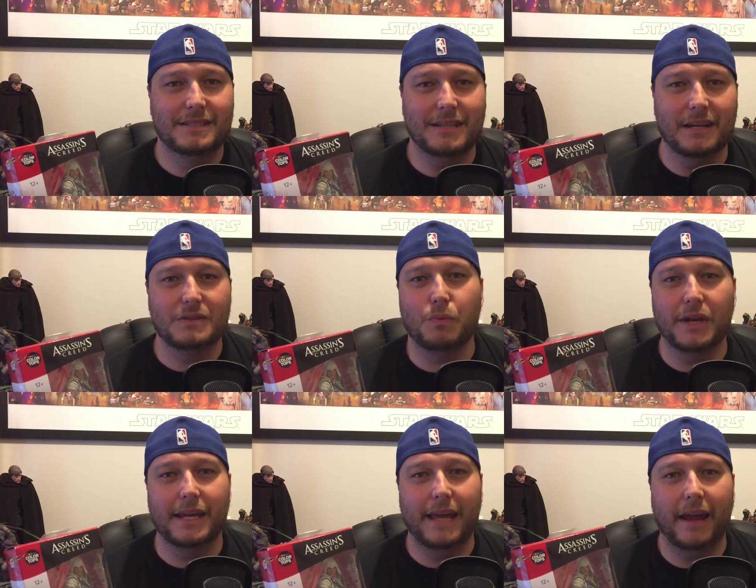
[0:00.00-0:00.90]
does
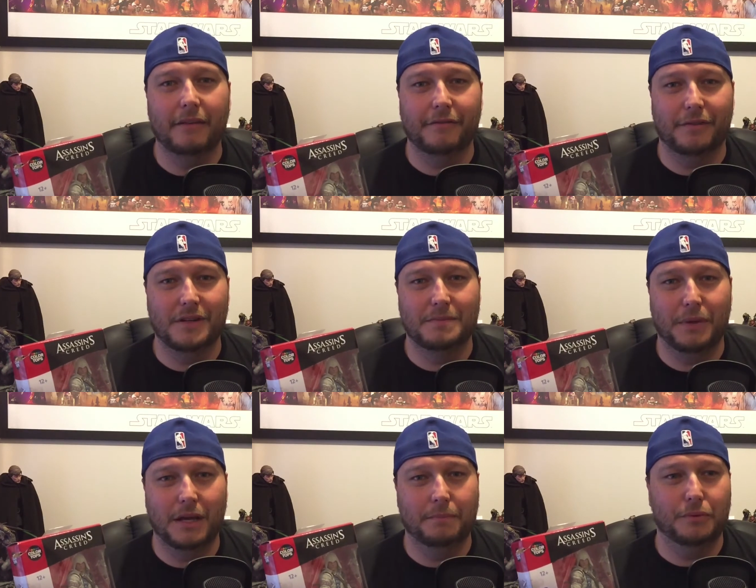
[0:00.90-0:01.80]
what he can for his
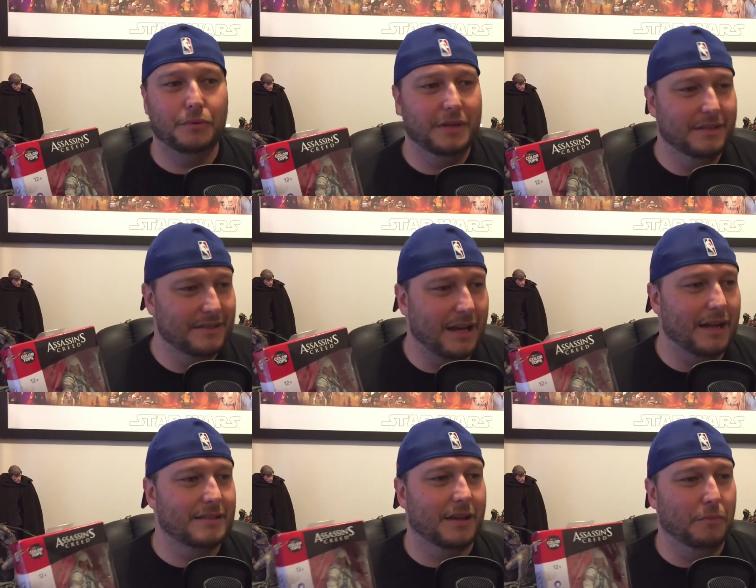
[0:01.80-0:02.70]
people. He
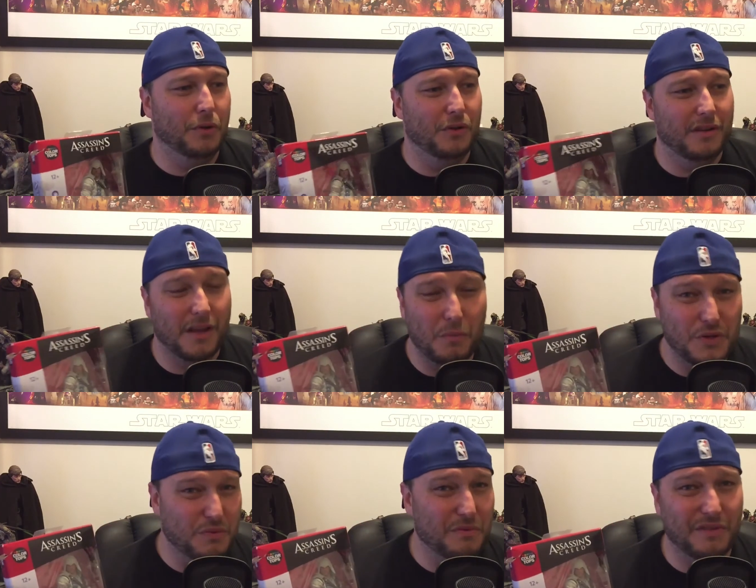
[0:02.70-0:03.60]
starts a community,
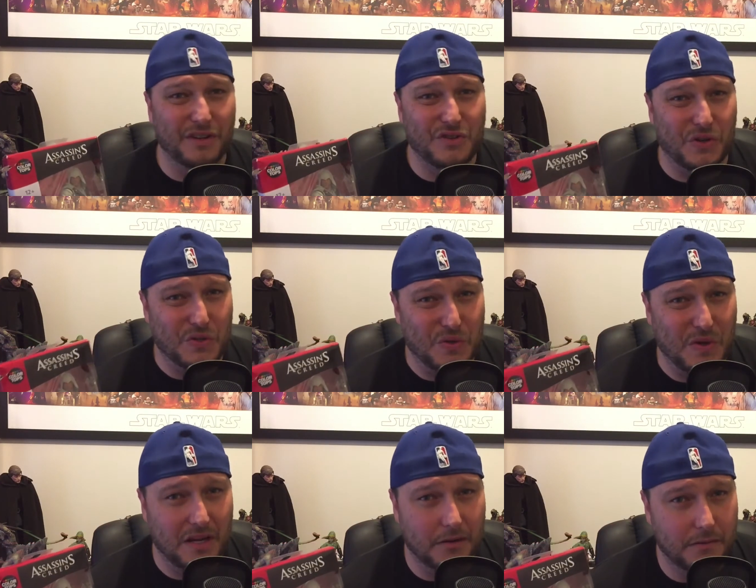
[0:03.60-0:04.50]
which we're really trying to do
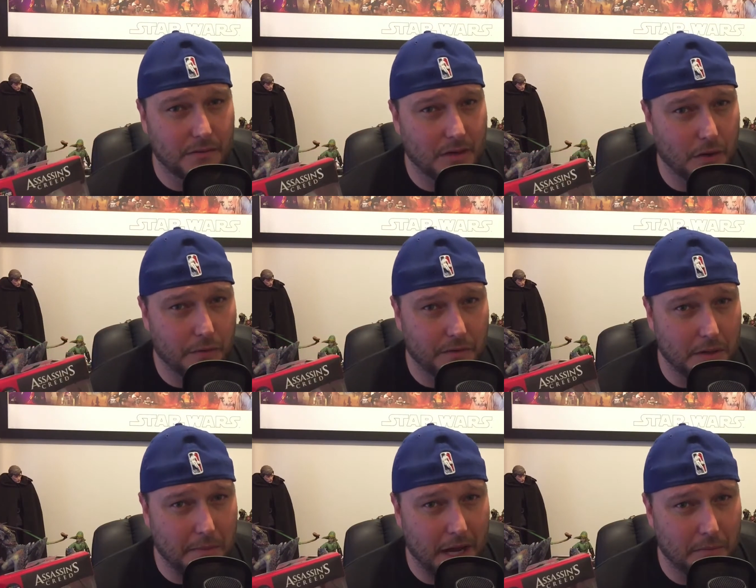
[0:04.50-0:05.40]
here over
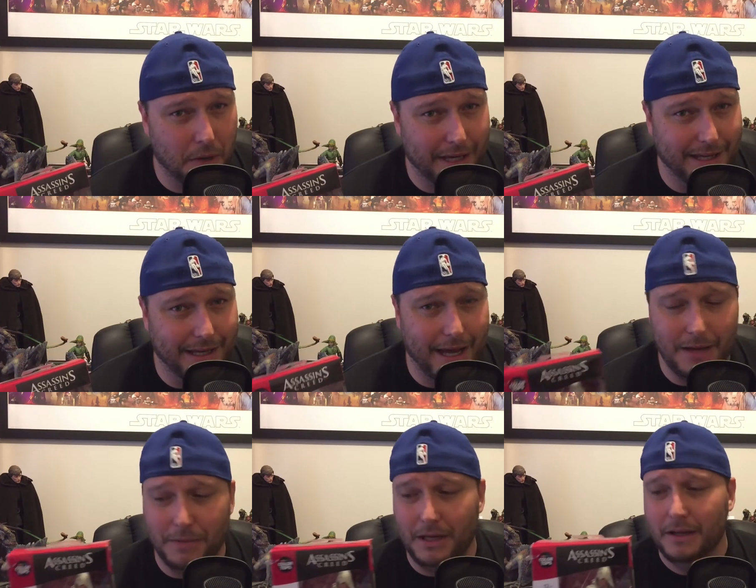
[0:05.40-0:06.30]
at Mad Mikeey
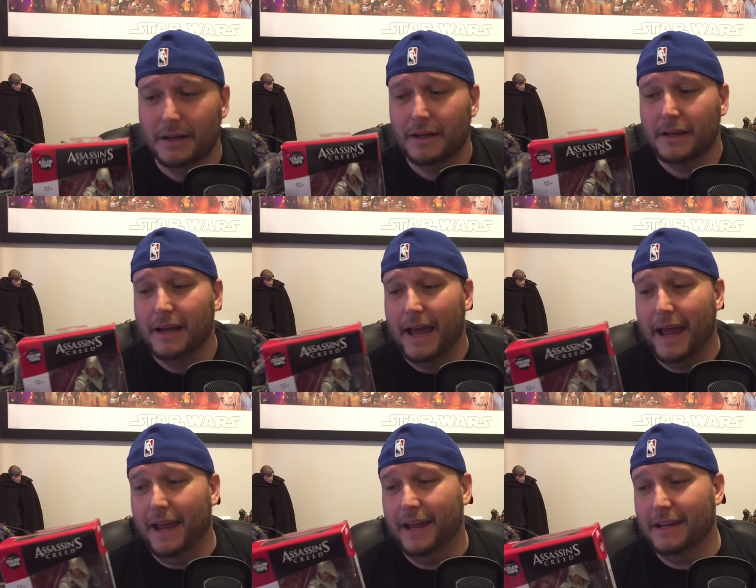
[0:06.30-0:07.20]
Gaming,
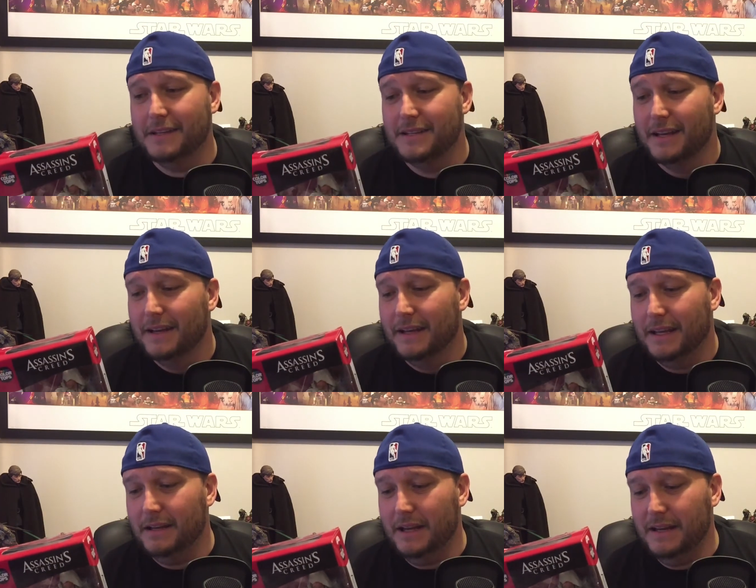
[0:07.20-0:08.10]
and
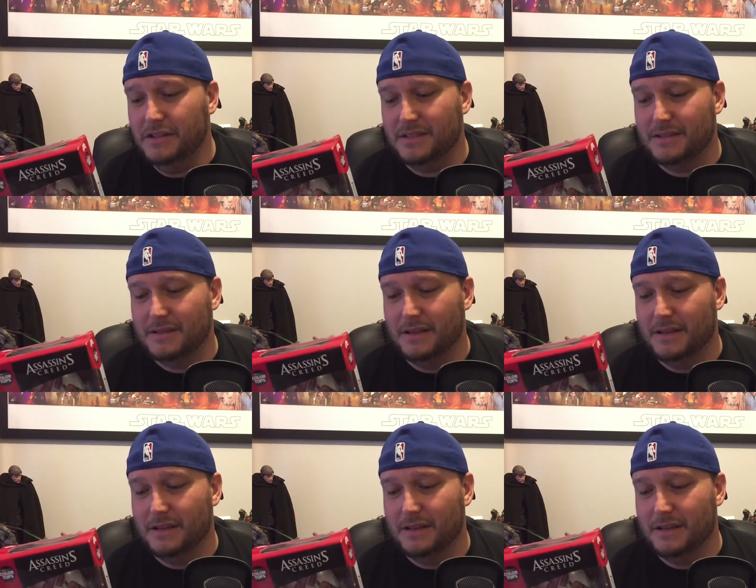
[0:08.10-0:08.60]
he, he just